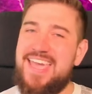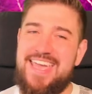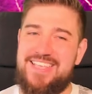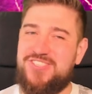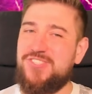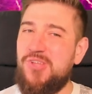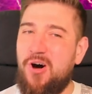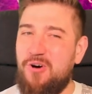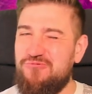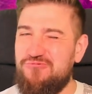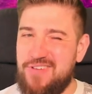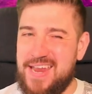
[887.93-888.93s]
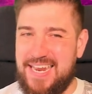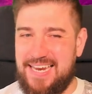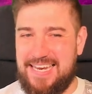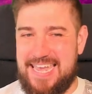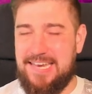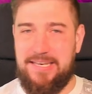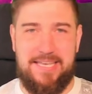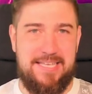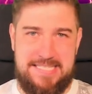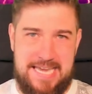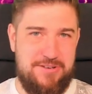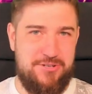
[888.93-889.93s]
It's not really in
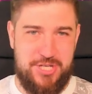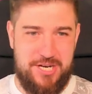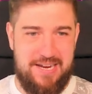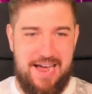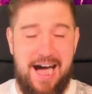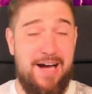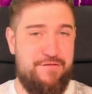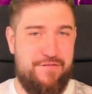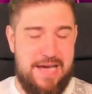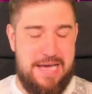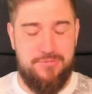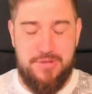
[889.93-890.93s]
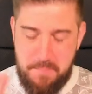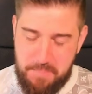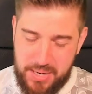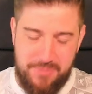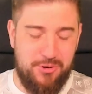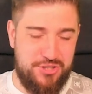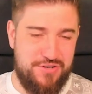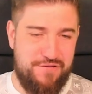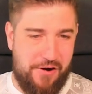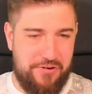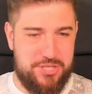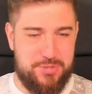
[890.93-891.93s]
contention, I've found, but it was a
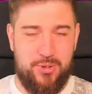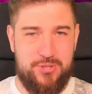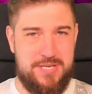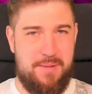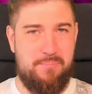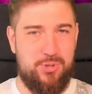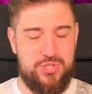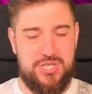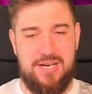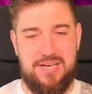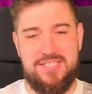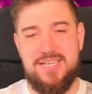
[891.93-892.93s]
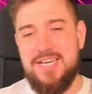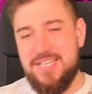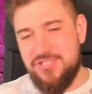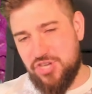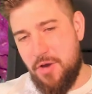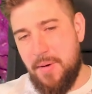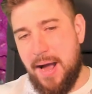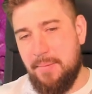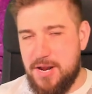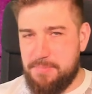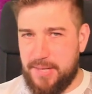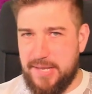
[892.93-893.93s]
very small sample size. So I'm
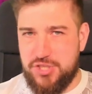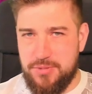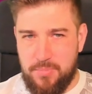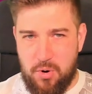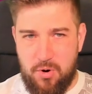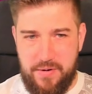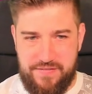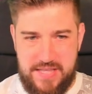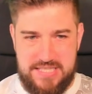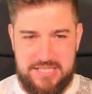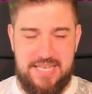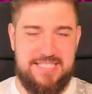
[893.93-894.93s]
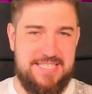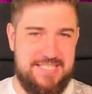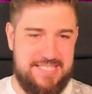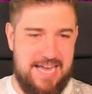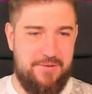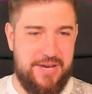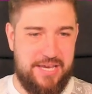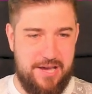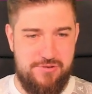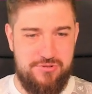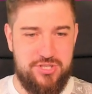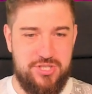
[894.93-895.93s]
going to play some more with this list and see how it
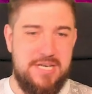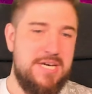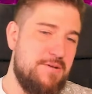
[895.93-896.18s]
goes.